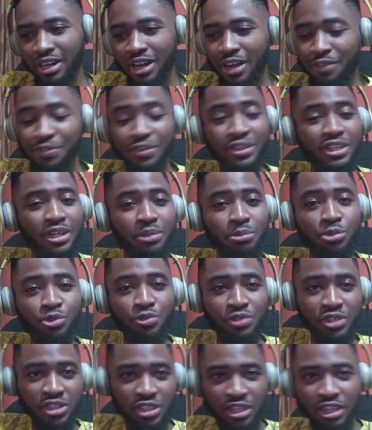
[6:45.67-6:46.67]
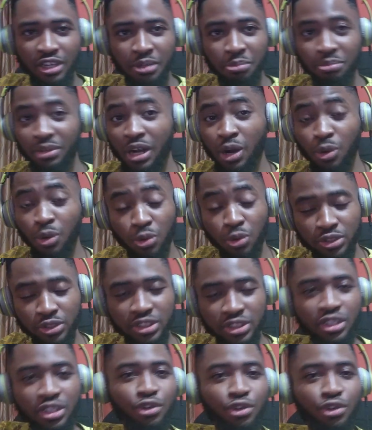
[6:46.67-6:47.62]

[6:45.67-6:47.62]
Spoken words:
African Movie Award